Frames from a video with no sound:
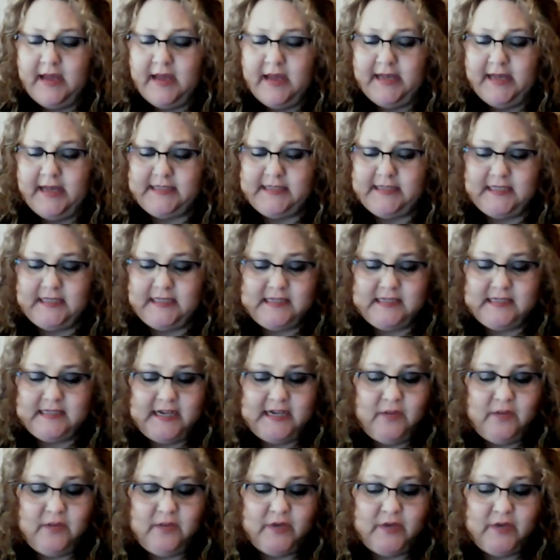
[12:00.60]
assist
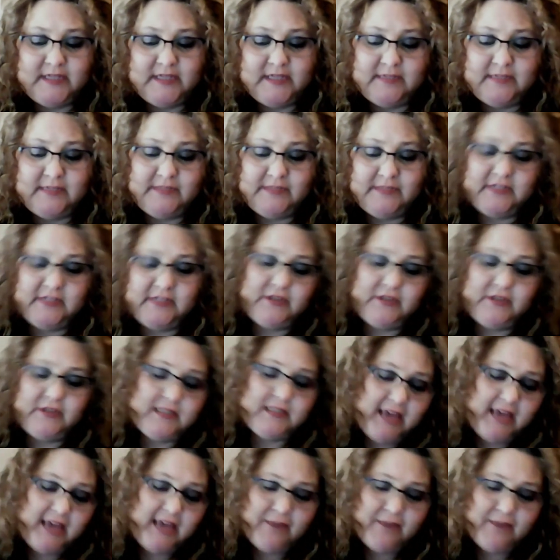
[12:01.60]
anyone attempting to
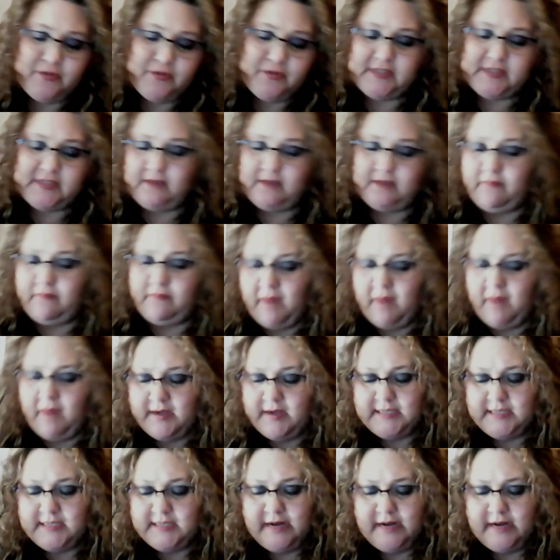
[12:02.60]
escape, or send
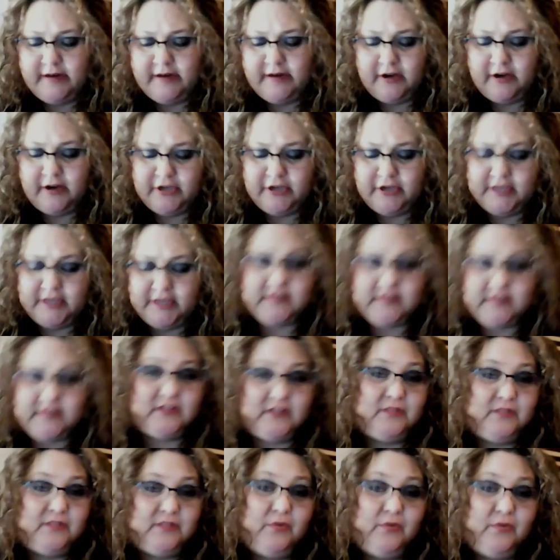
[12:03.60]
monetary or goods in
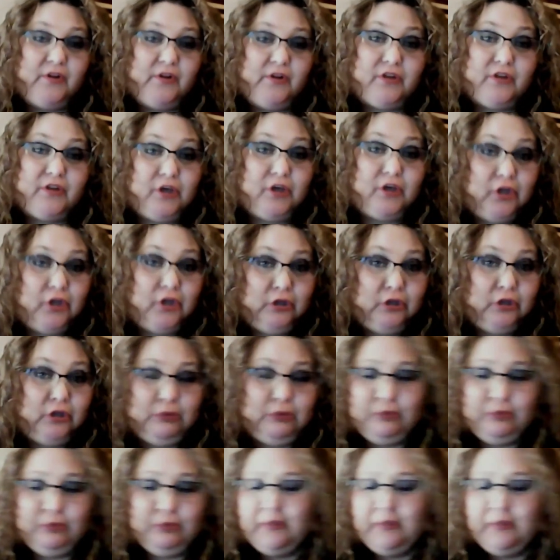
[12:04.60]
support of the
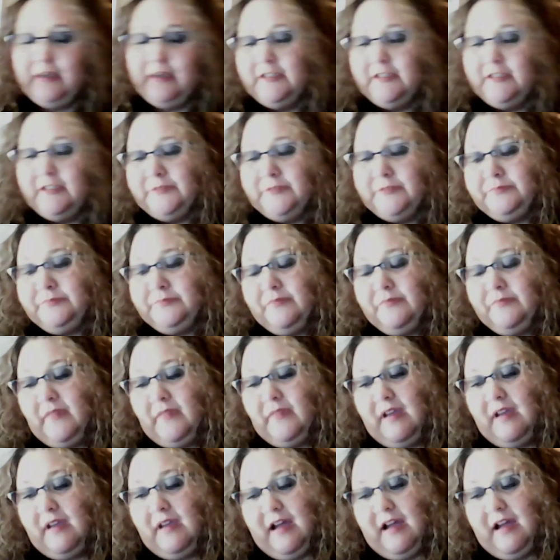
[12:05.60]
coup.
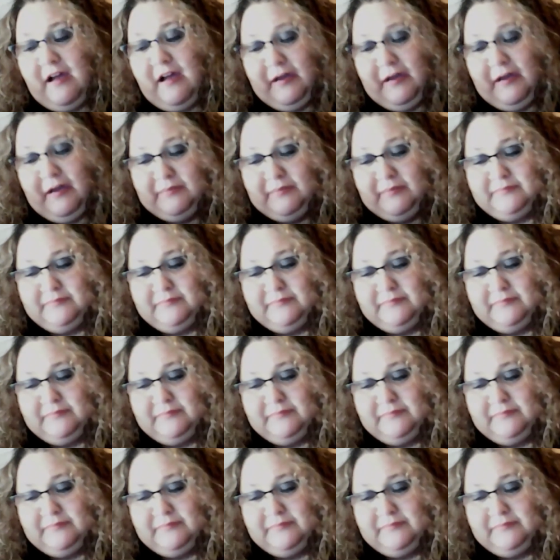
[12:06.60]
I